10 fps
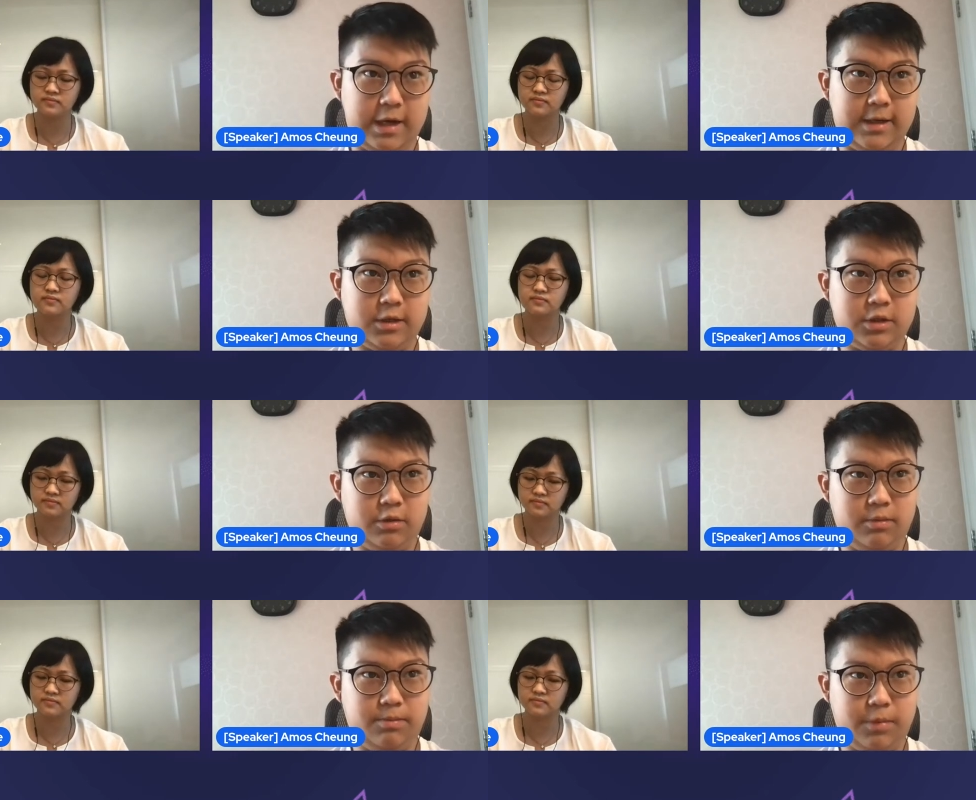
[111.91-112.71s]
Speaker 1: And I
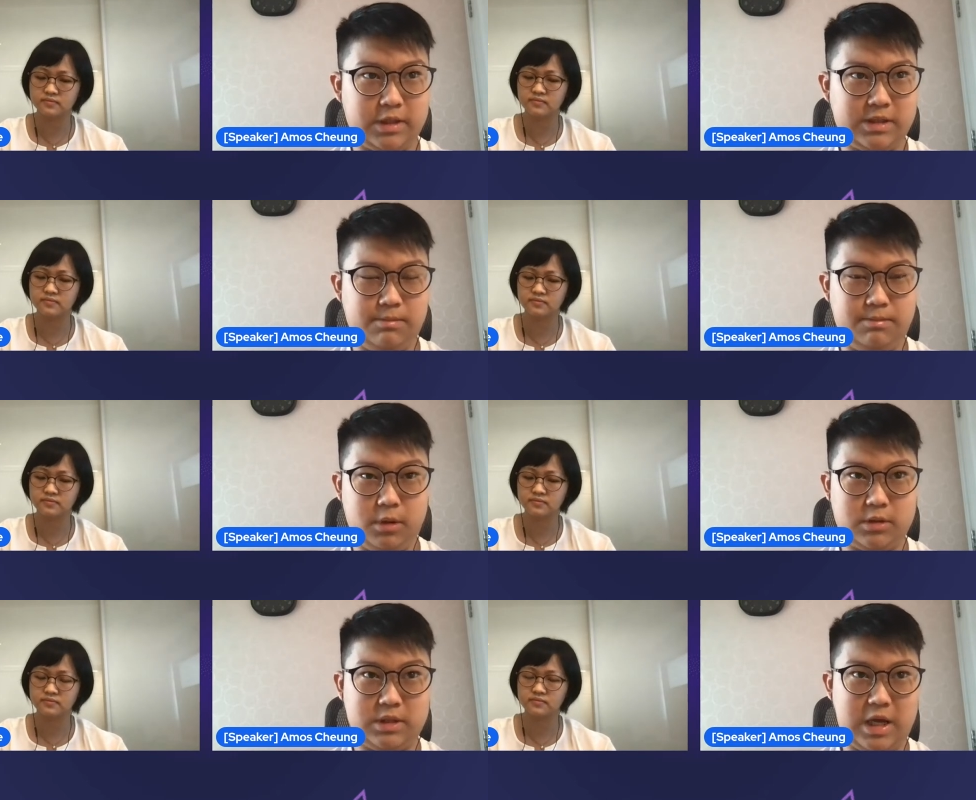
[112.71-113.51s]
also bought some
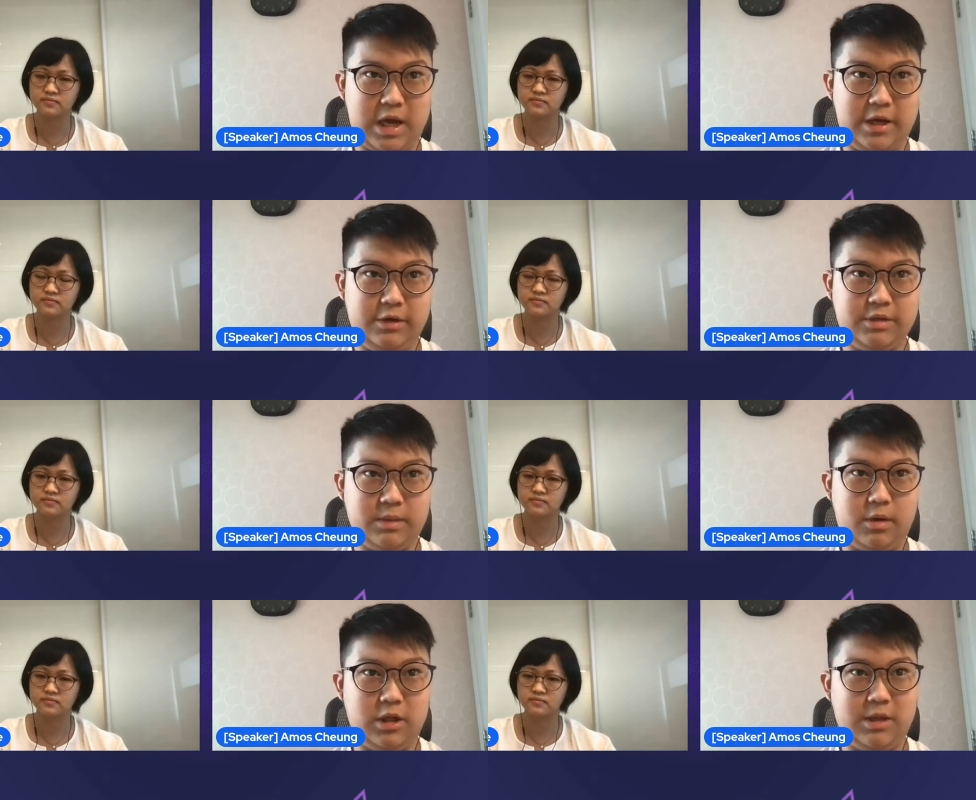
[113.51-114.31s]
books and used
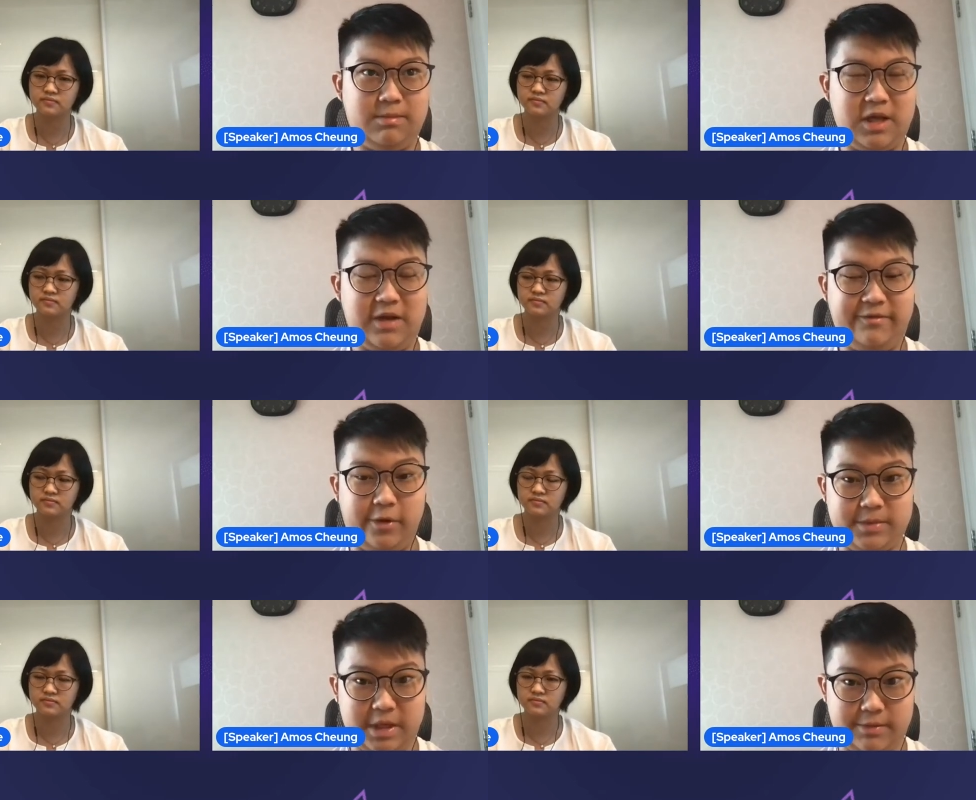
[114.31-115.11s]
some online
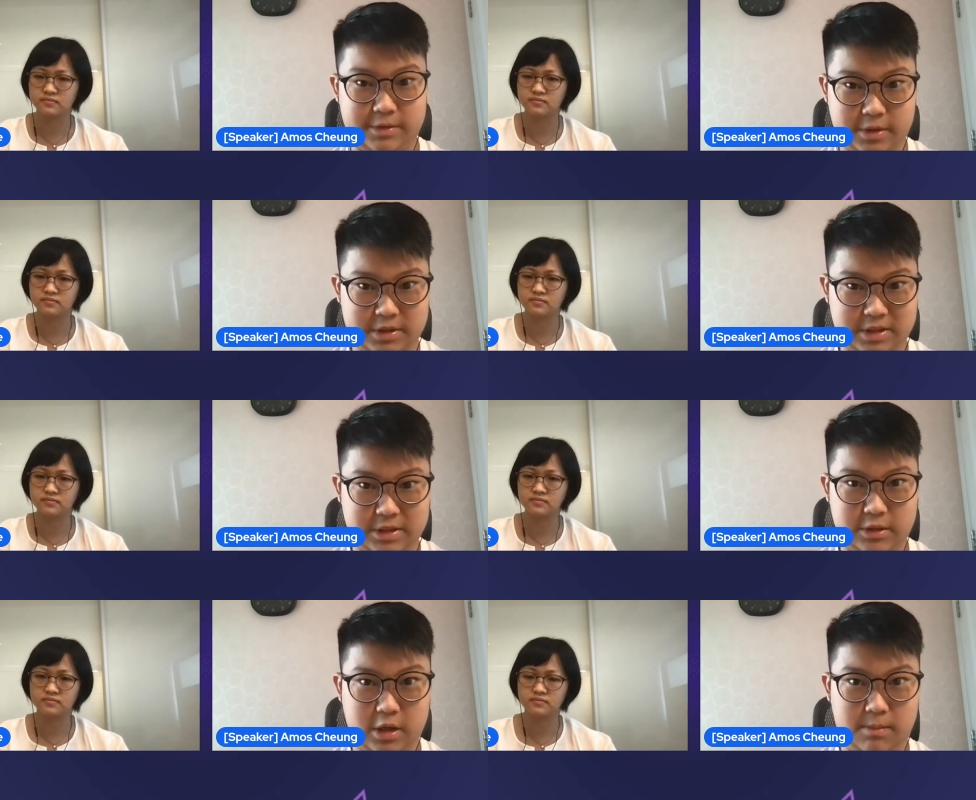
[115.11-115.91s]
platforms and
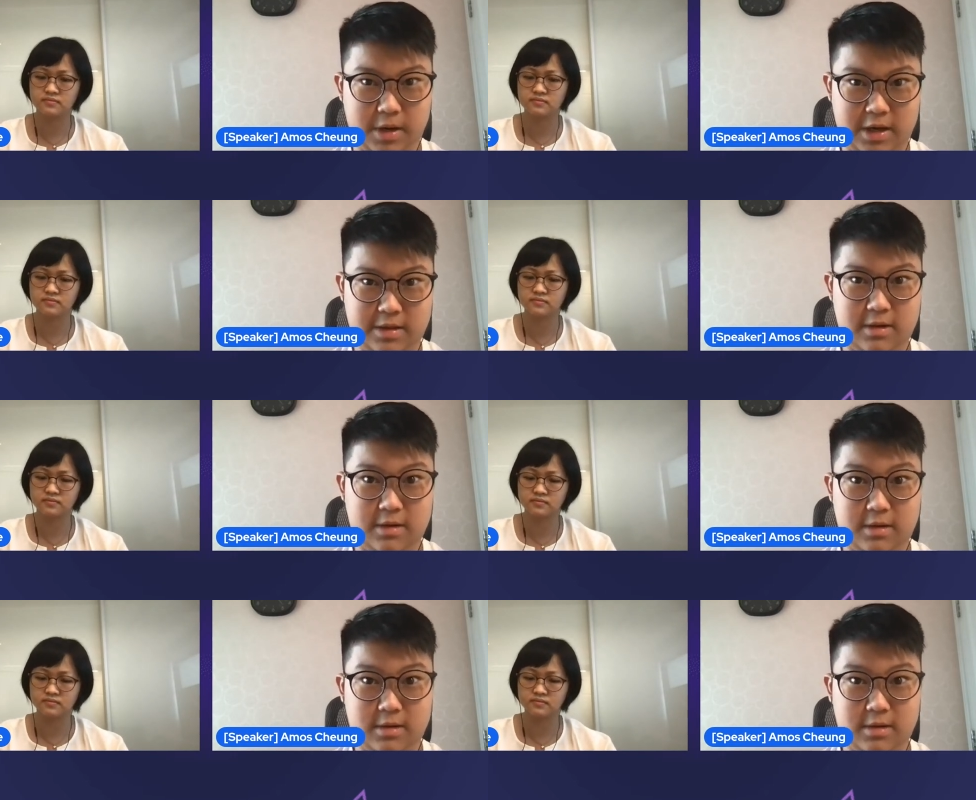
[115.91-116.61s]
resources to learn Python.